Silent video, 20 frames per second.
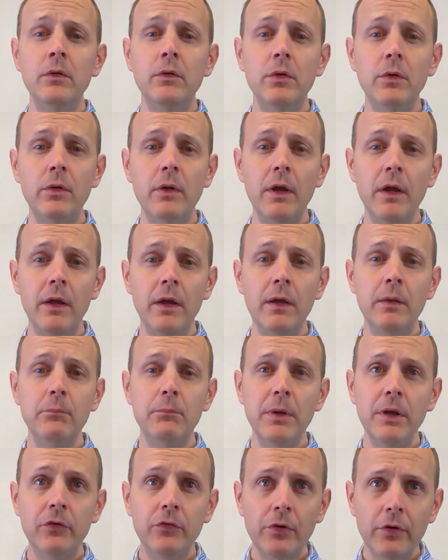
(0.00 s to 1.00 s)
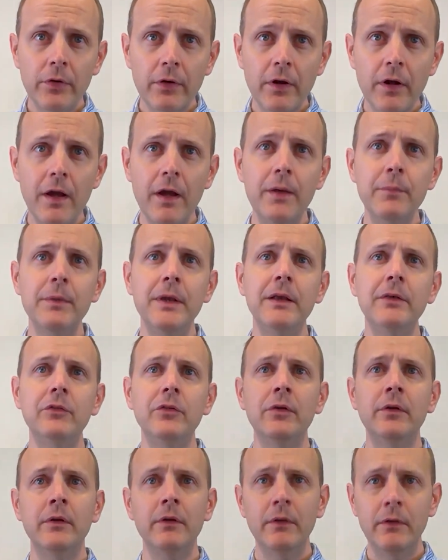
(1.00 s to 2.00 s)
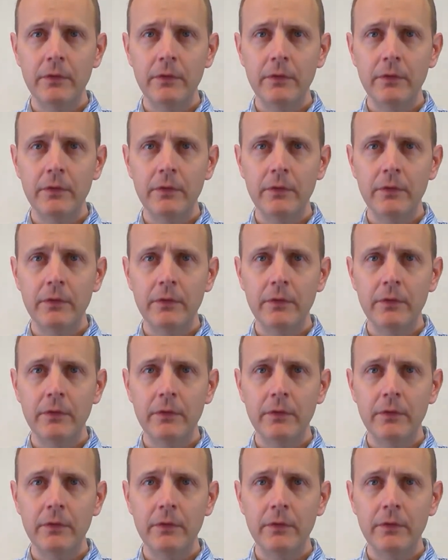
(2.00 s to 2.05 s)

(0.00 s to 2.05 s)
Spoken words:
You can be sure to comment.